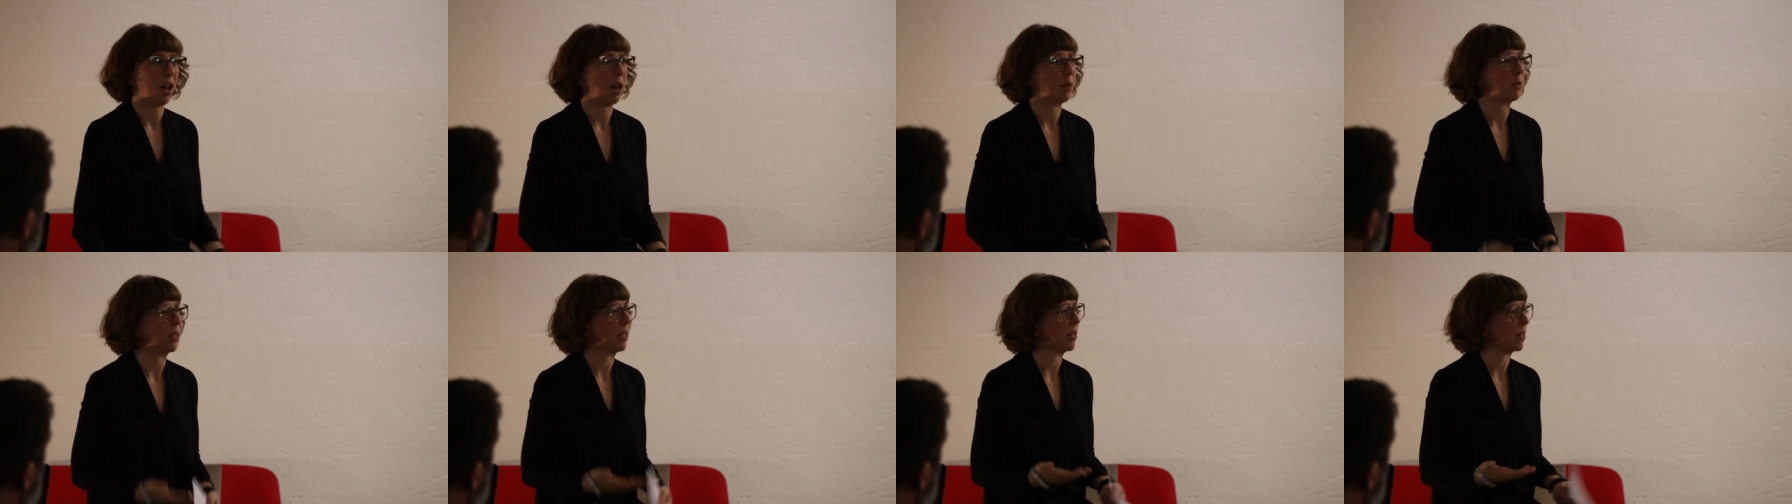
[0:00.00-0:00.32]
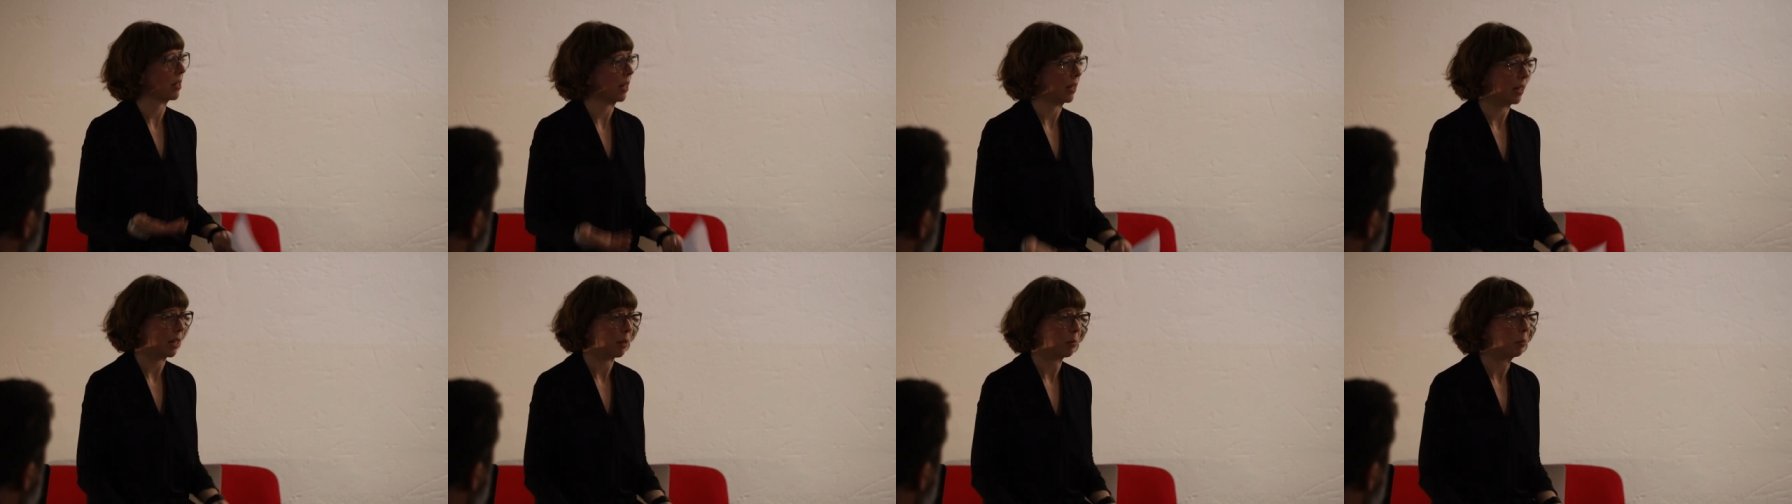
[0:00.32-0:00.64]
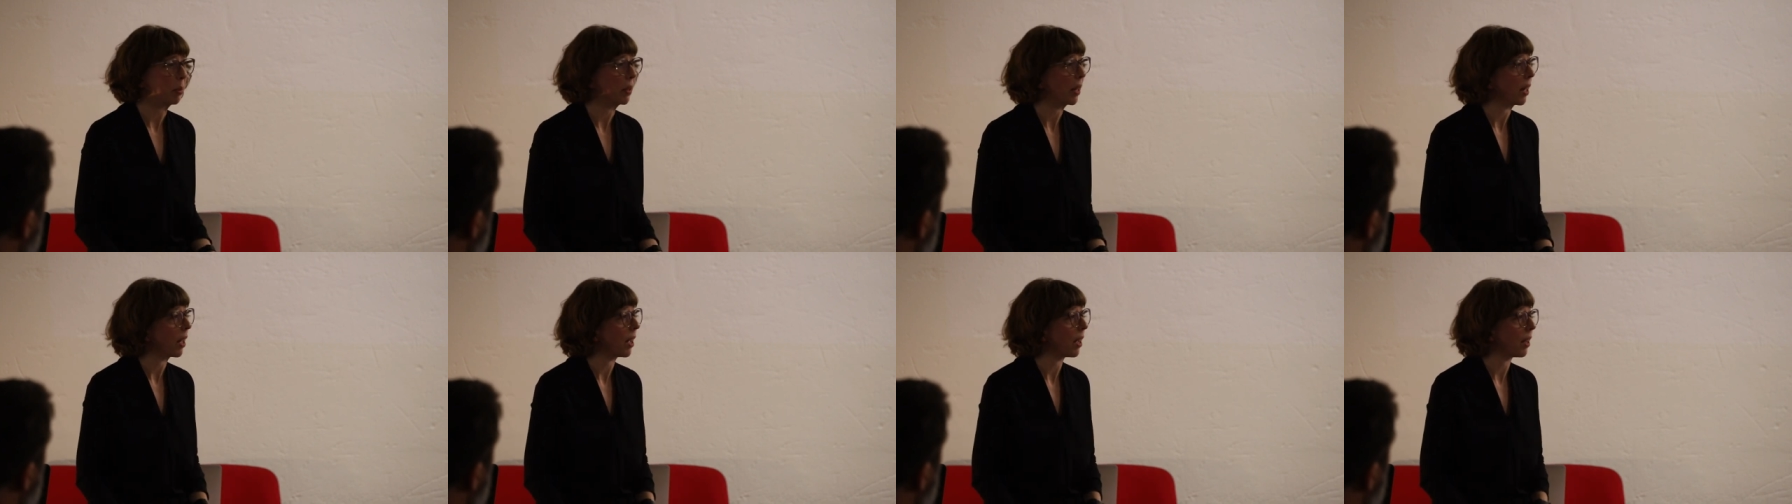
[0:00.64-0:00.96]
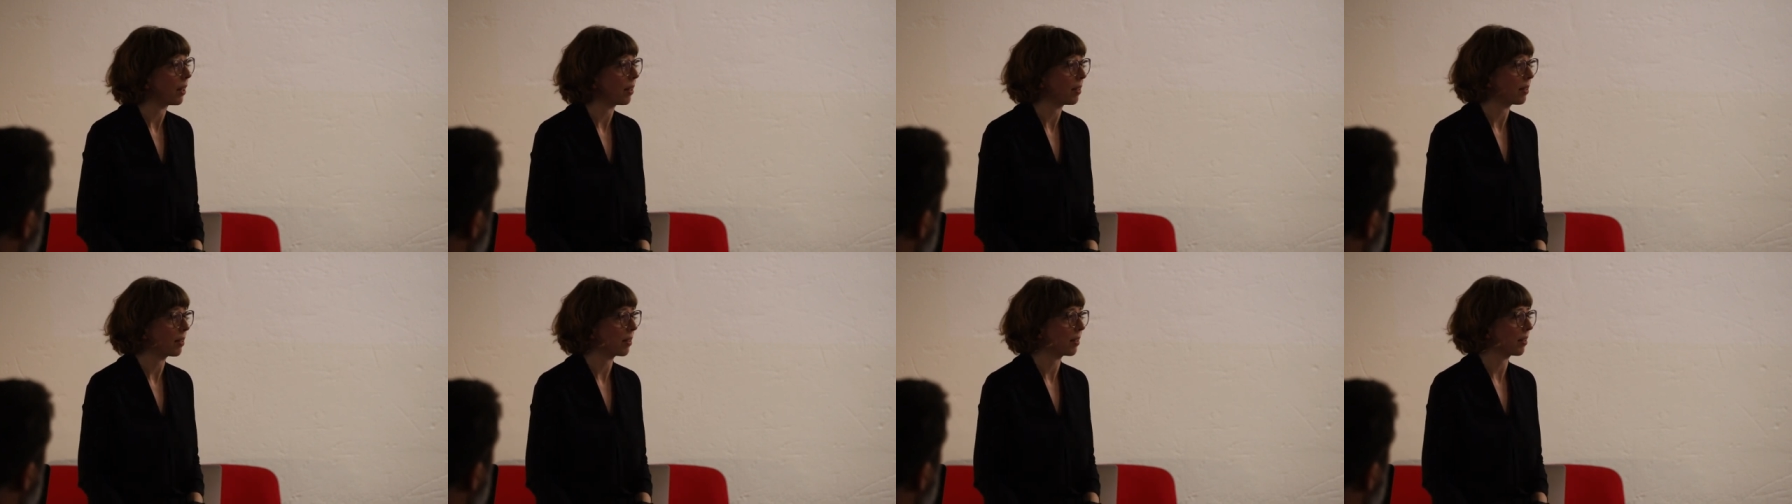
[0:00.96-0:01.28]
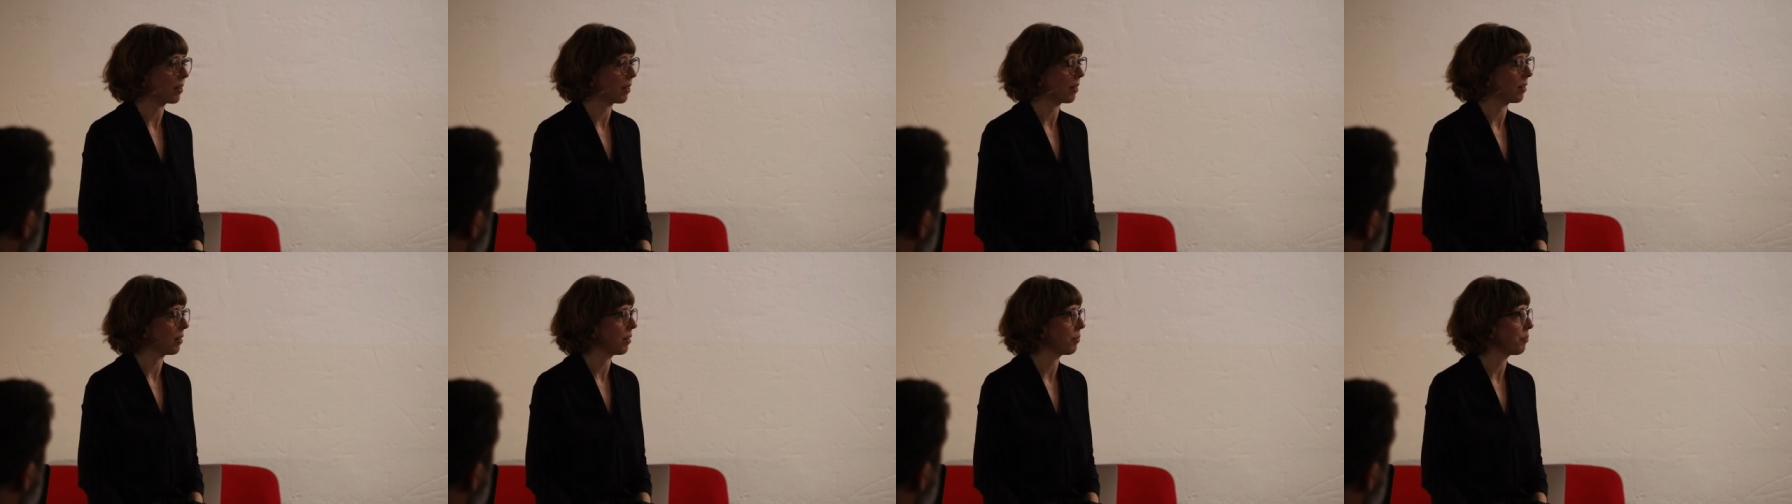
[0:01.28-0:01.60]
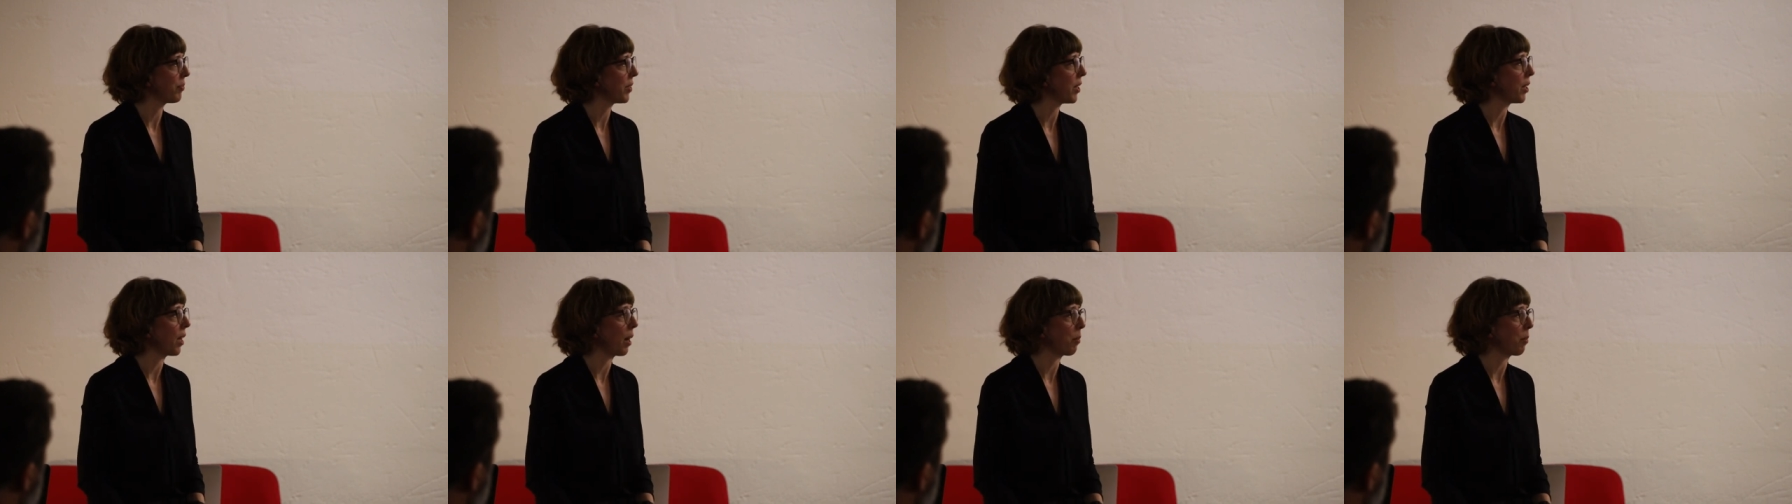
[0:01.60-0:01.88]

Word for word: how it's taking place, uh,